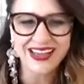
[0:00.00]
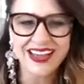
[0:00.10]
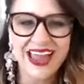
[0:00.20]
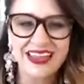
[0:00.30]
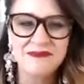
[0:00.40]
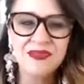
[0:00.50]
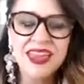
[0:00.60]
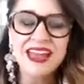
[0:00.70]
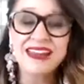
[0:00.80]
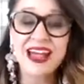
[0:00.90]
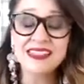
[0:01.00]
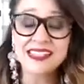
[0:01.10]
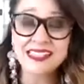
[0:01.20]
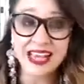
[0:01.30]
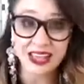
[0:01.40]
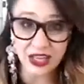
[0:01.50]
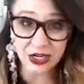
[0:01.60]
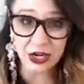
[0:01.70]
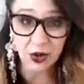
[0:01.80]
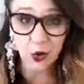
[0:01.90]
Okay, now the
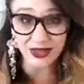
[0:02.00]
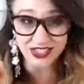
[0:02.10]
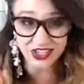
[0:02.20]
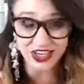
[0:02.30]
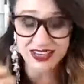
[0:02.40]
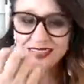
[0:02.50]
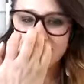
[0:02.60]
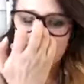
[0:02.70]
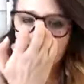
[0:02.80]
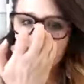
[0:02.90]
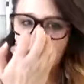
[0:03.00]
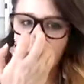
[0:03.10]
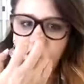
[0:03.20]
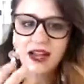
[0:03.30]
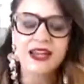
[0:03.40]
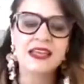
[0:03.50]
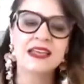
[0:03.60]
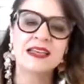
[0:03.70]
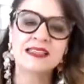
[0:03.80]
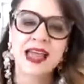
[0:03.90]
second question that I got
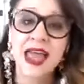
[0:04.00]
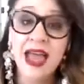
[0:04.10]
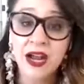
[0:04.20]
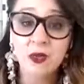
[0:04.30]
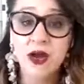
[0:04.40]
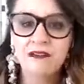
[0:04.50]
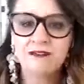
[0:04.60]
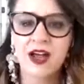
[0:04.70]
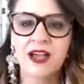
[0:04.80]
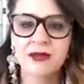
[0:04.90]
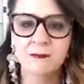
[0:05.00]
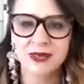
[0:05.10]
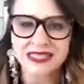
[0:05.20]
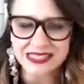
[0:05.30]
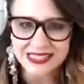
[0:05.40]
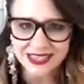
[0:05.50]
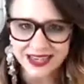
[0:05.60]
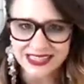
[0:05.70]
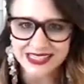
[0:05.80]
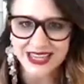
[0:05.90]
is, how do I find a business
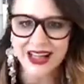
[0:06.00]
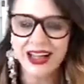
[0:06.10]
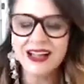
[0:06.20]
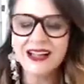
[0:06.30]
idea